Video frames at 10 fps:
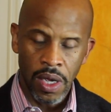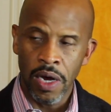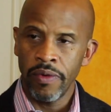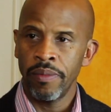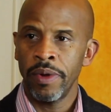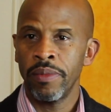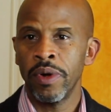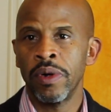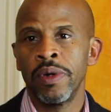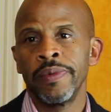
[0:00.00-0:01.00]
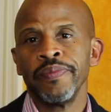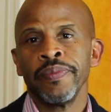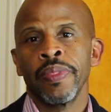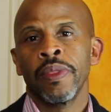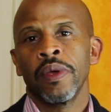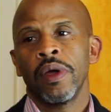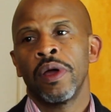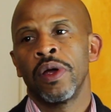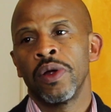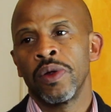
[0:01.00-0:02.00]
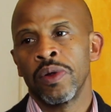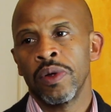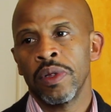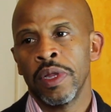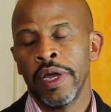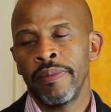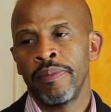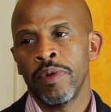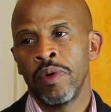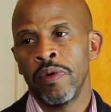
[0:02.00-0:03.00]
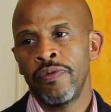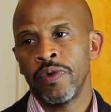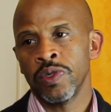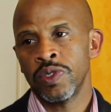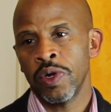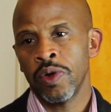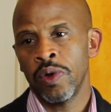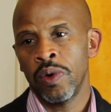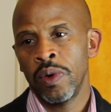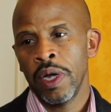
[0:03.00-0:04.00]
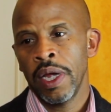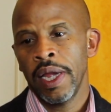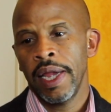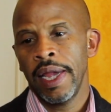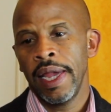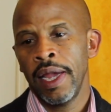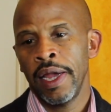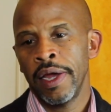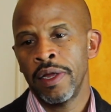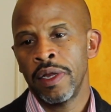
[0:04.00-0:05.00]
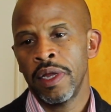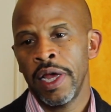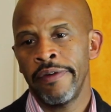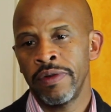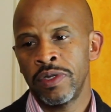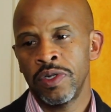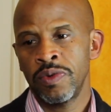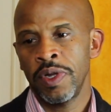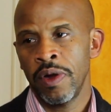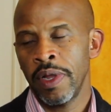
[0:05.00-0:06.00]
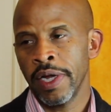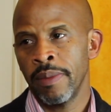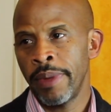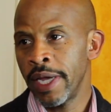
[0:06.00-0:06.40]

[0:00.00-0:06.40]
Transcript: i remember her like going full circle and having to treat her like a